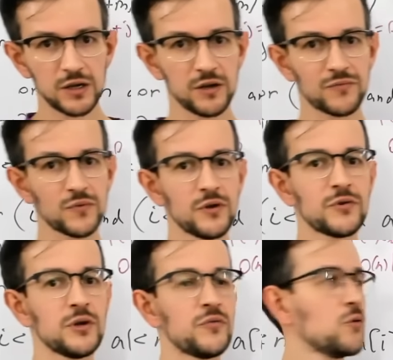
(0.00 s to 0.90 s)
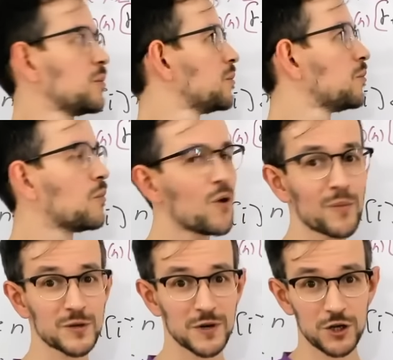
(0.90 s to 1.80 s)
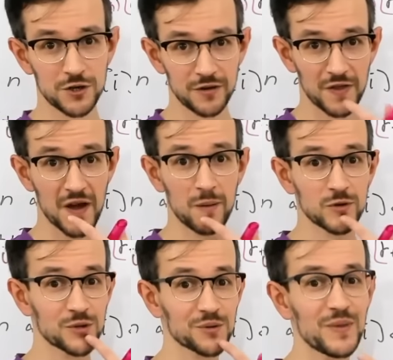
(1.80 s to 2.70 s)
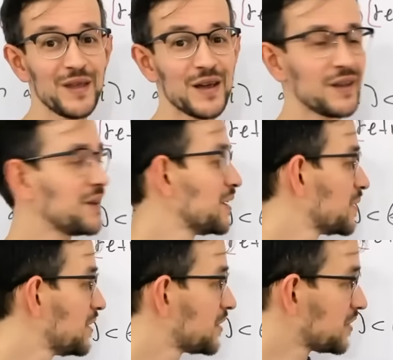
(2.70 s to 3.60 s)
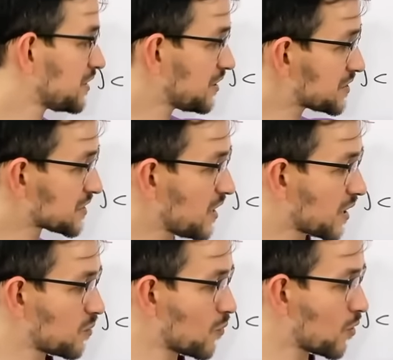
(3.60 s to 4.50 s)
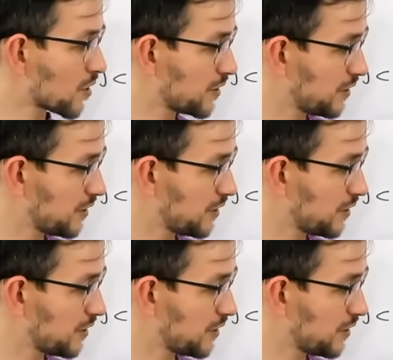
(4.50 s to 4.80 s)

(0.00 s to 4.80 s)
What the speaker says: if you're more mathematician than I am, so this is like more